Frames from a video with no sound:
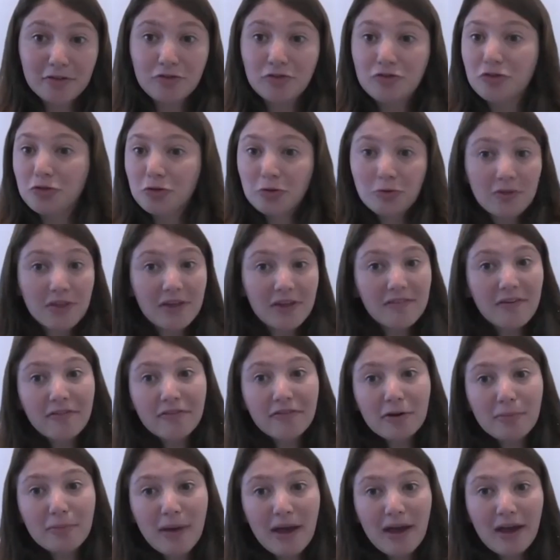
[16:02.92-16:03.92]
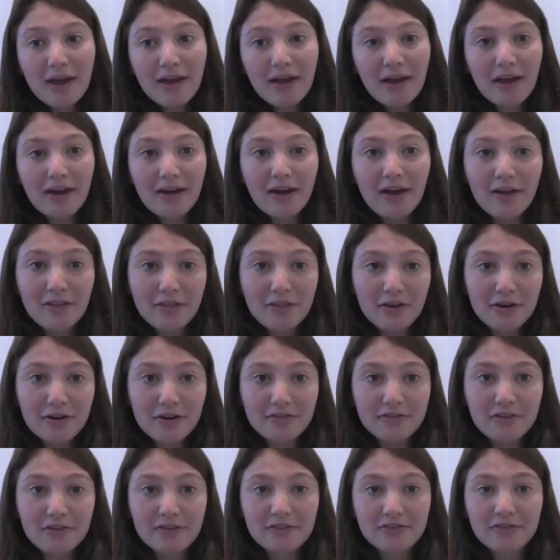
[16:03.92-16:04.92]
Jew they've ever met, and
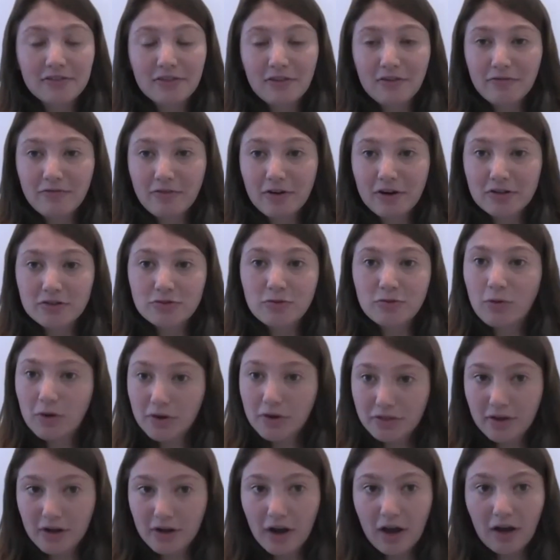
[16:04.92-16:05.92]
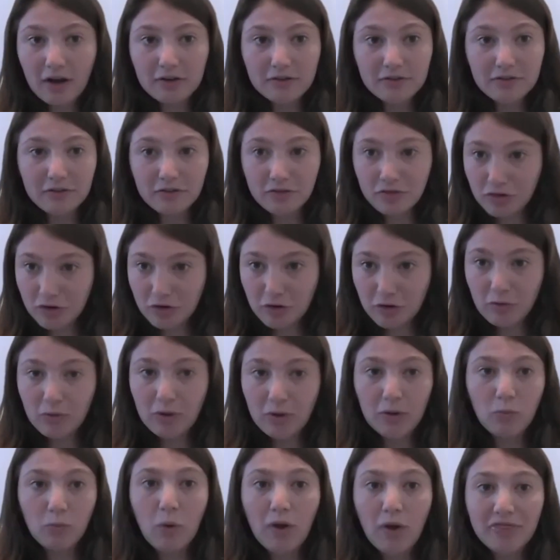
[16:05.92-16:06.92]
others it's the first Orthodox Jew
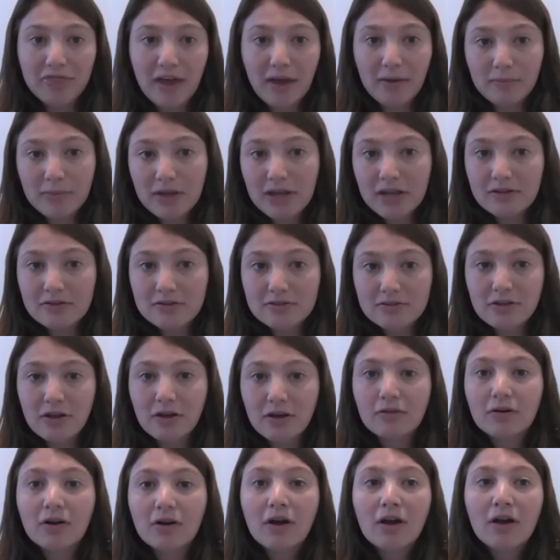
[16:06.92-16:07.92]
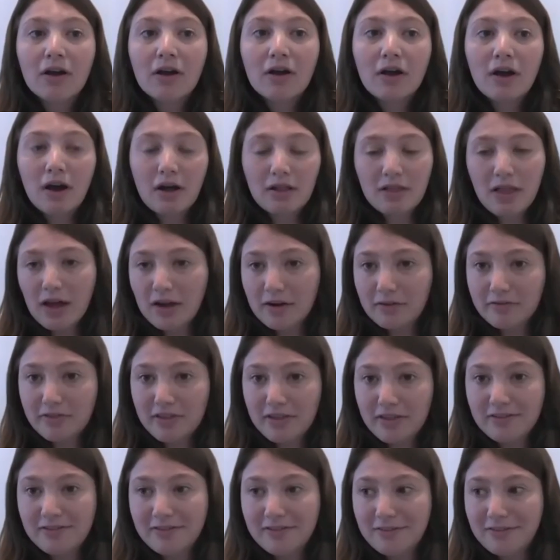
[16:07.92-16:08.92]
and what that means. So a lot of
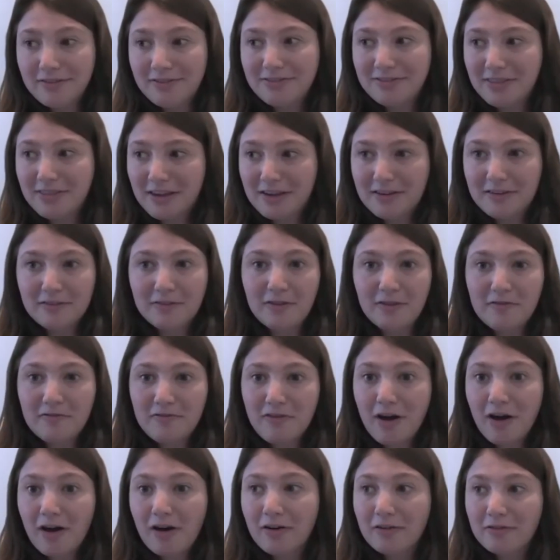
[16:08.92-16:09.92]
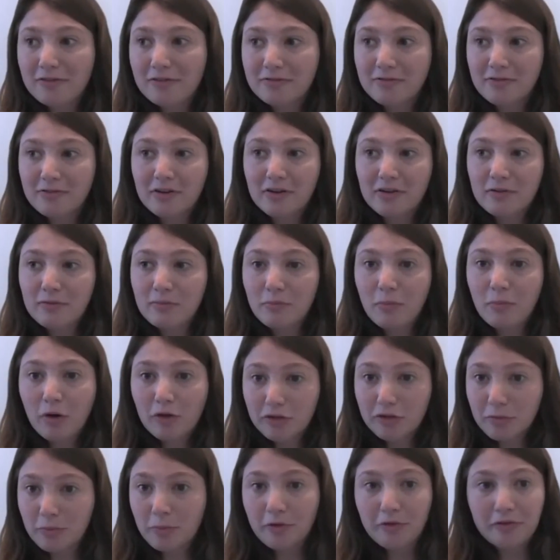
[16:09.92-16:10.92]
these things involve
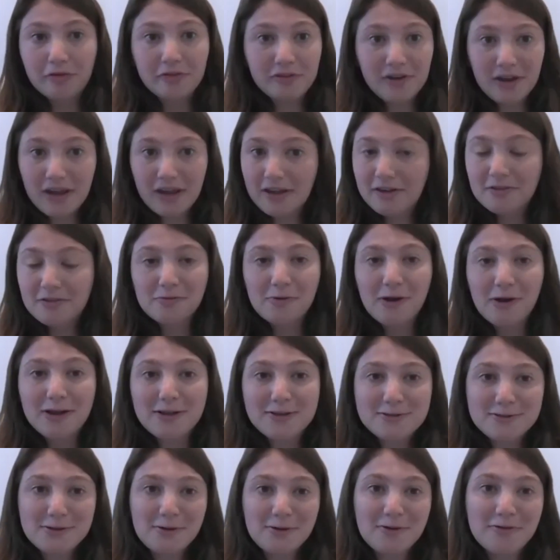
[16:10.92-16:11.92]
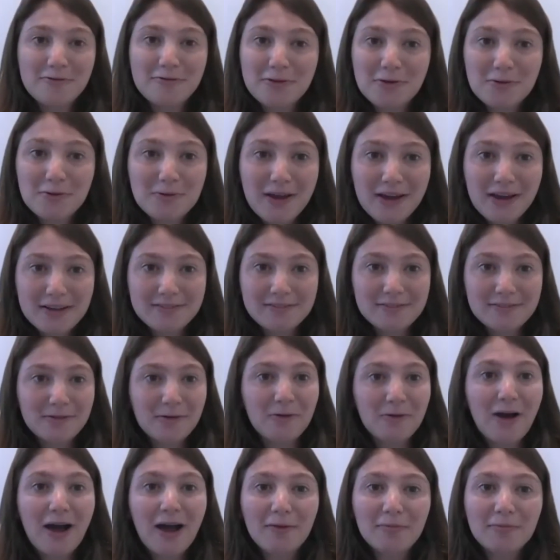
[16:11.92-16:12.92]
multiple stays, right? So a few nights. So
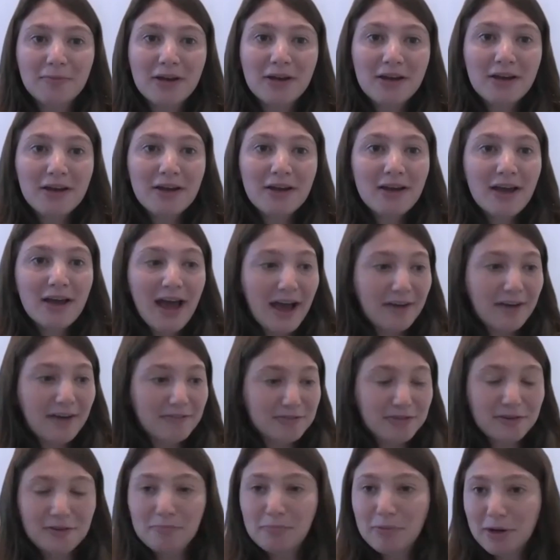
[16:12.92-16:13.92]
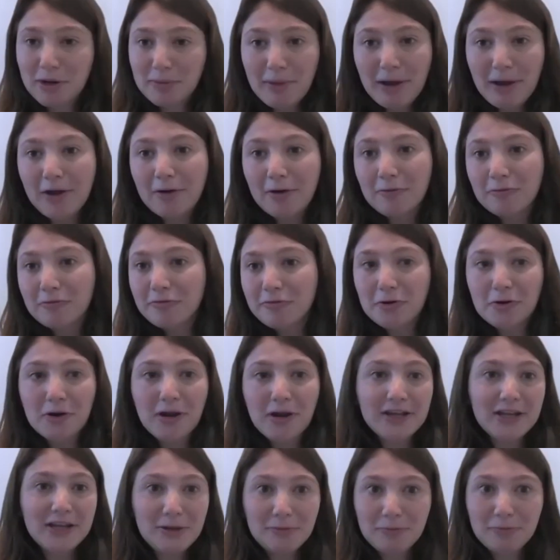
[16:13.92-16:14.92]
I'm have to bring my own food. I
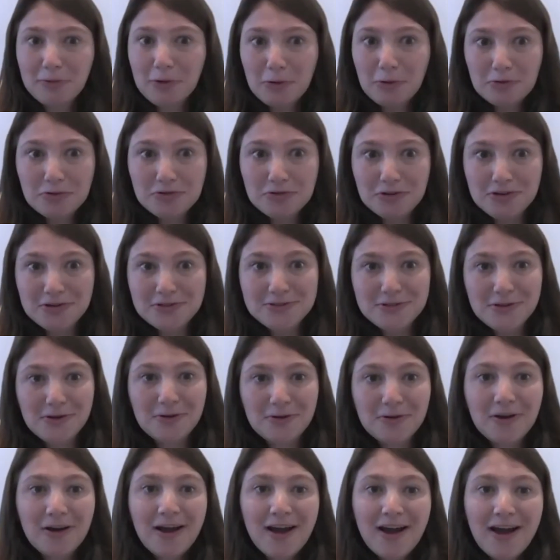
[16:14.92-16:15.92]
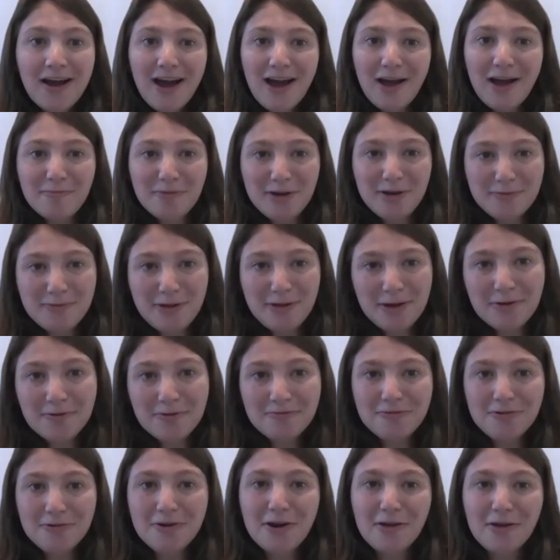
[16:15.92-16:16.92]
keep kosher. So I'm bringing my own
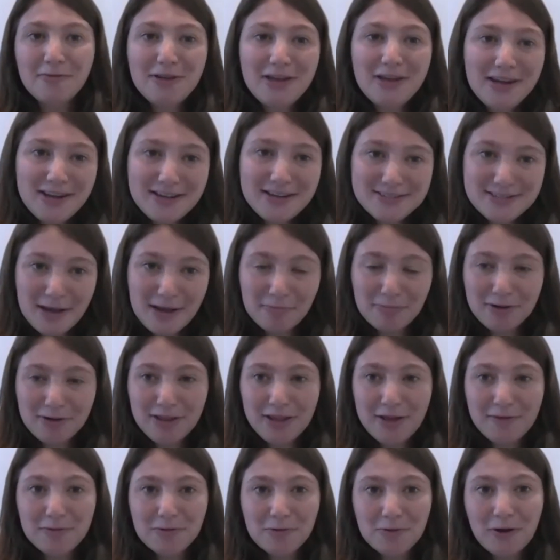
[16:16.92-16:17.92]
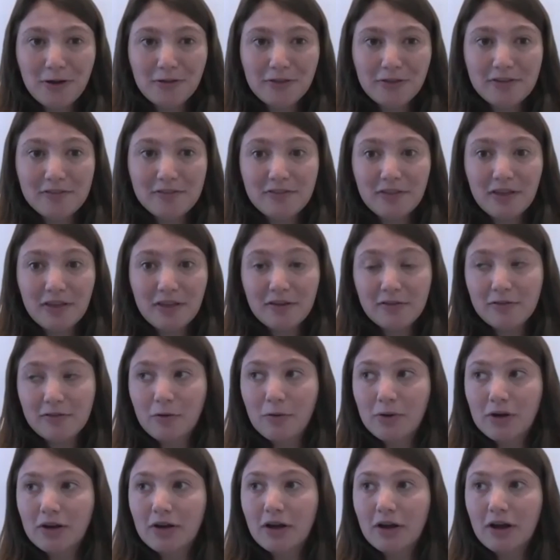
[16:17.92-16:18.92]
food. I'm eating separately. I'm doing all these things.
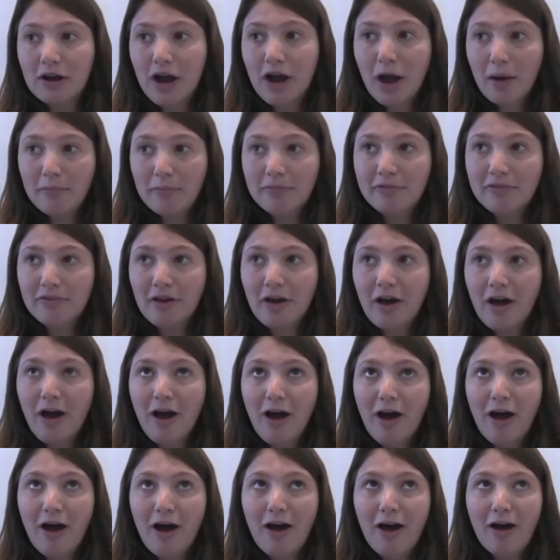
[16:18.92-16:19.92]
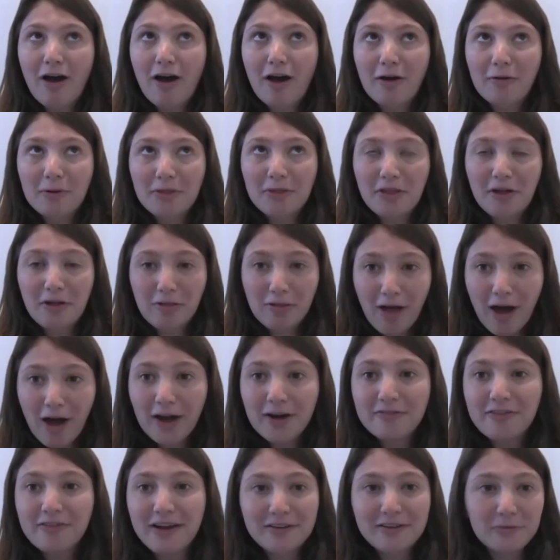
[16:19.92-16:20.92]
So it comes with a lot
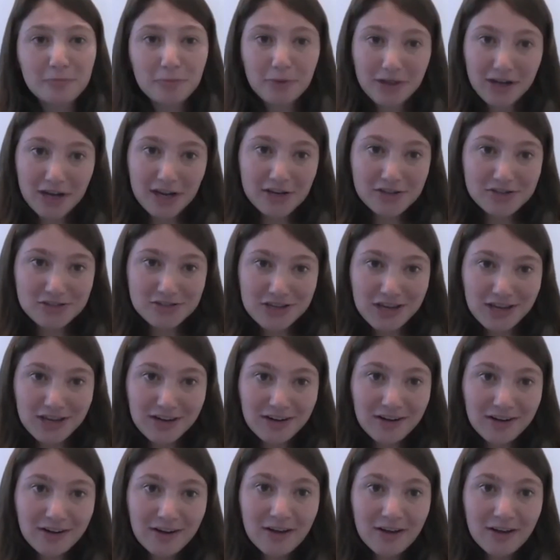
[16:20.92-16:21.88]
of explanation.